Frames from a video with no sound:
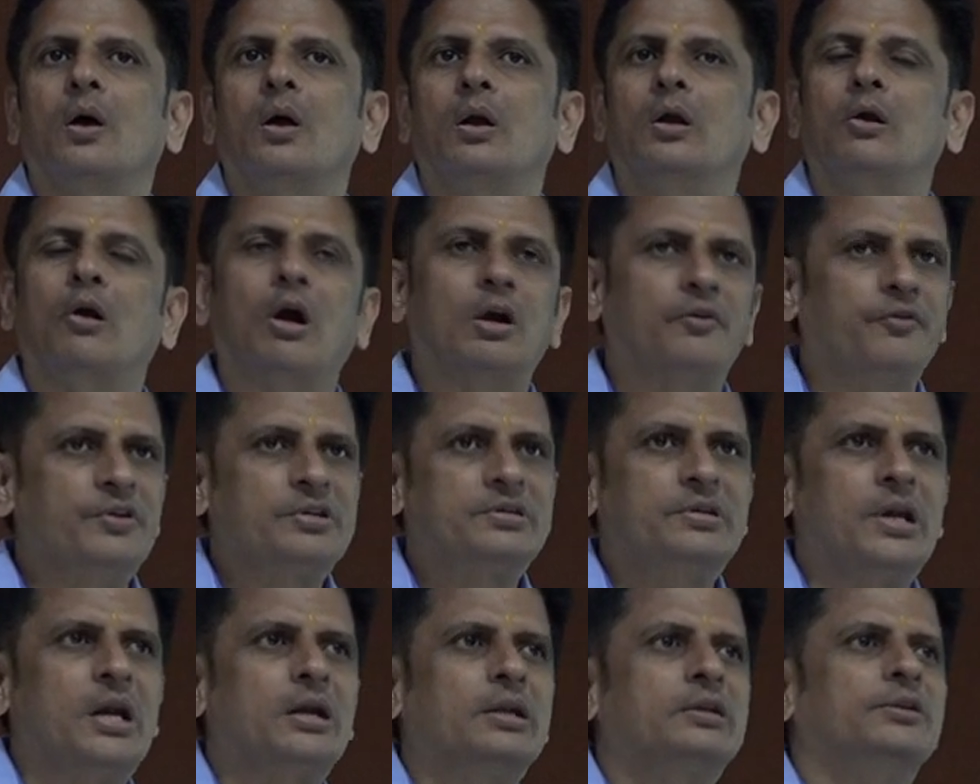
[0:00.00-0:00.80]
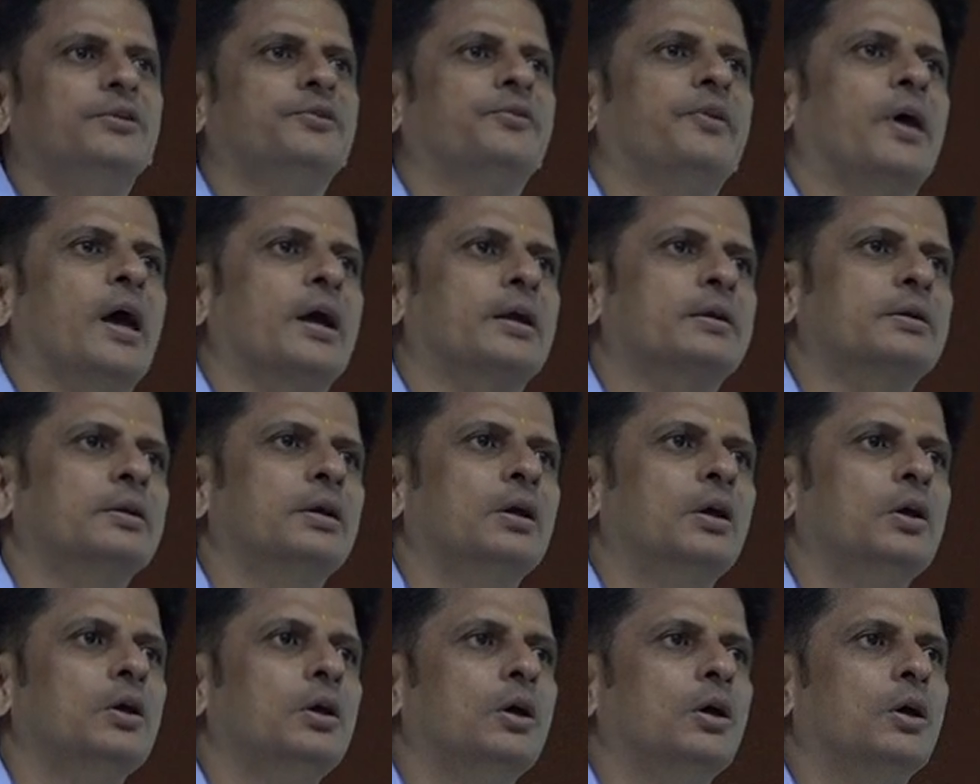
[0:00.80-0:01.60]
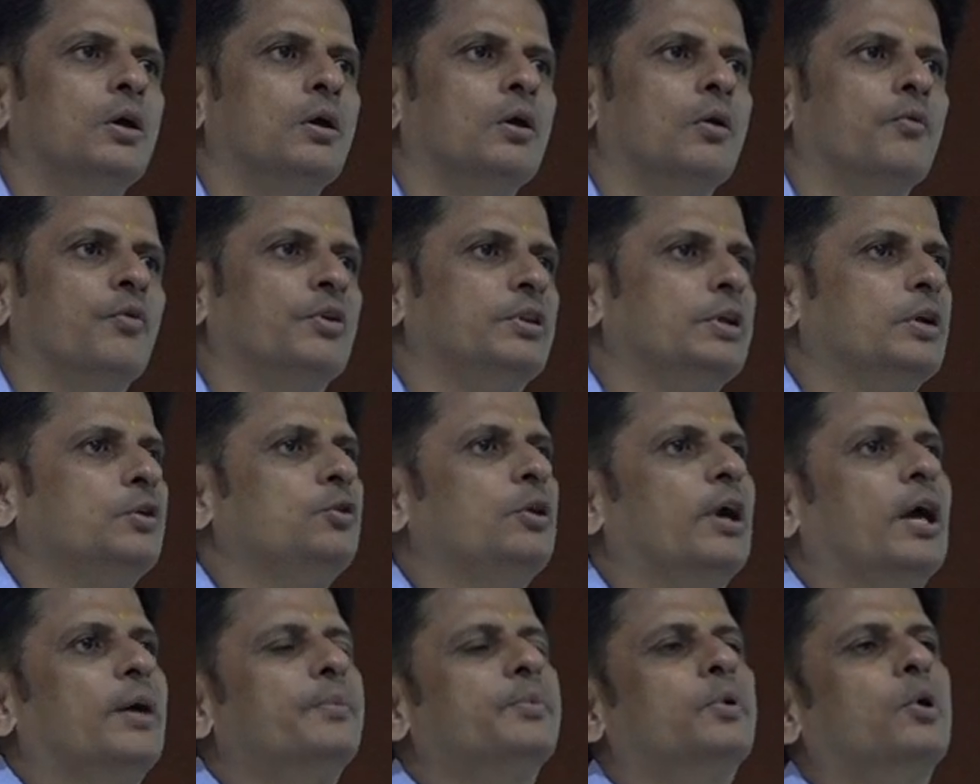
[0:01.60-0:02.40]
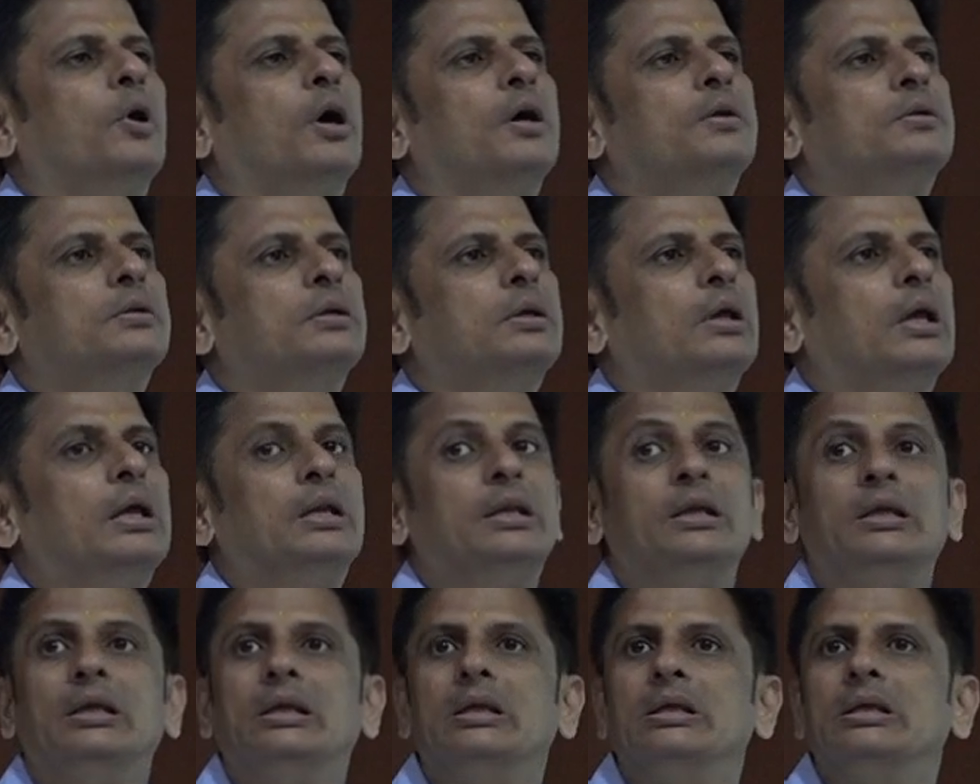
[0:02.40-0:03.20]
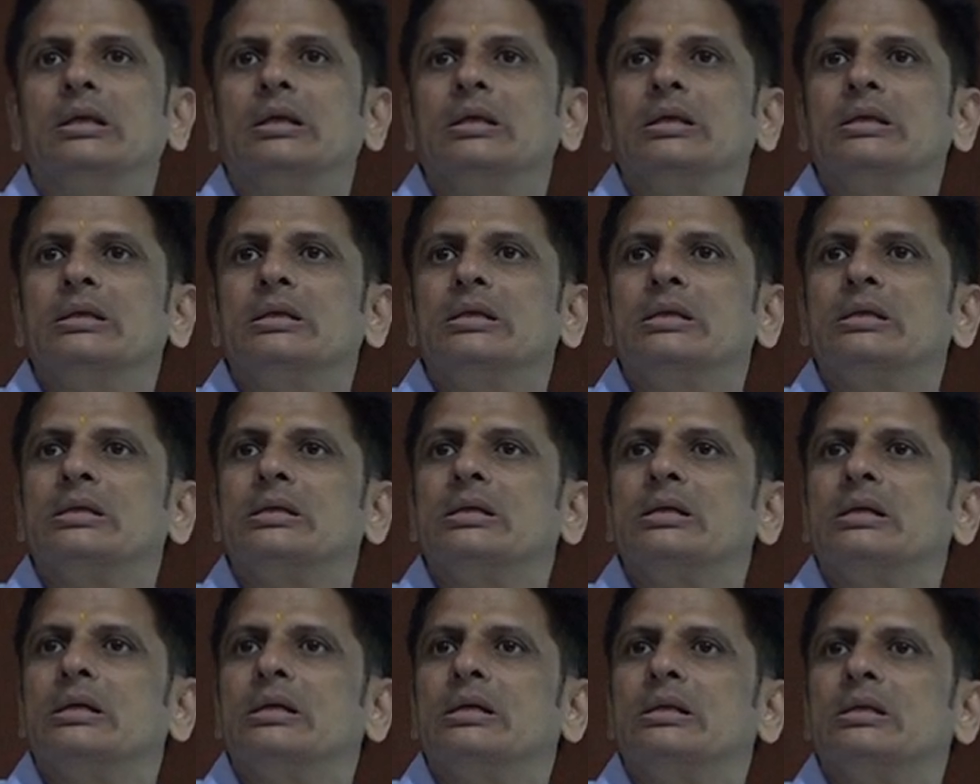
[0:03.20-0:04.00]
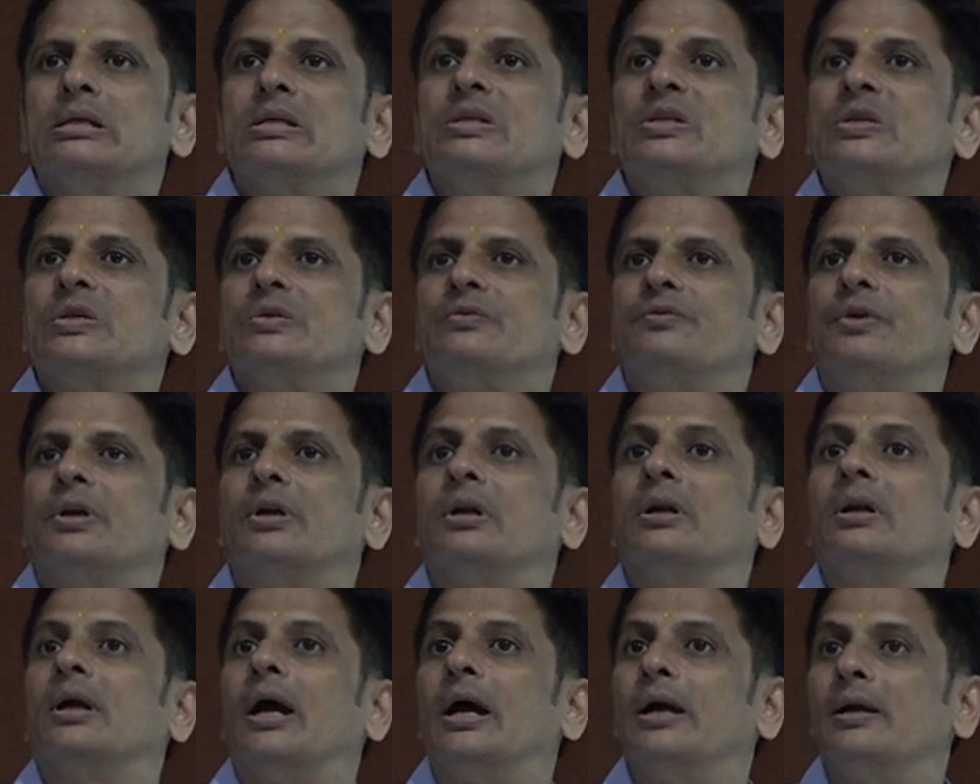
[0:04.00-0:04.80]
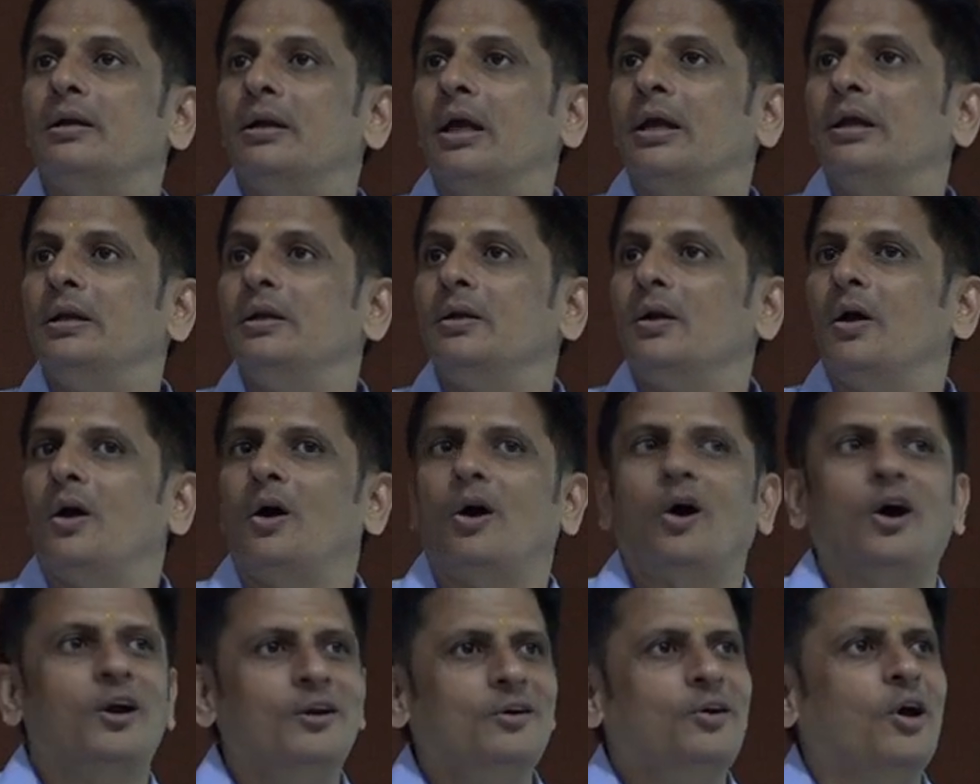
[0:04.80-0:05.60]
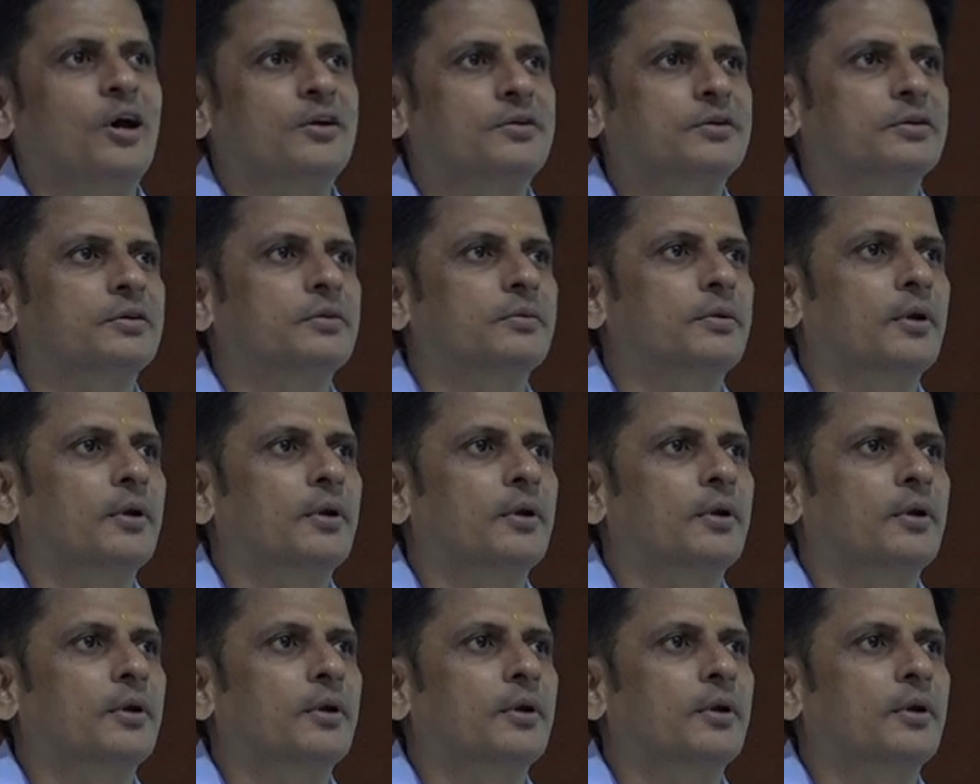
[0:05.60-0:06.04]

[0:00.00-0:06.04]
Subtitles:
notwithstanding the fact whether you have got any written guideline or not.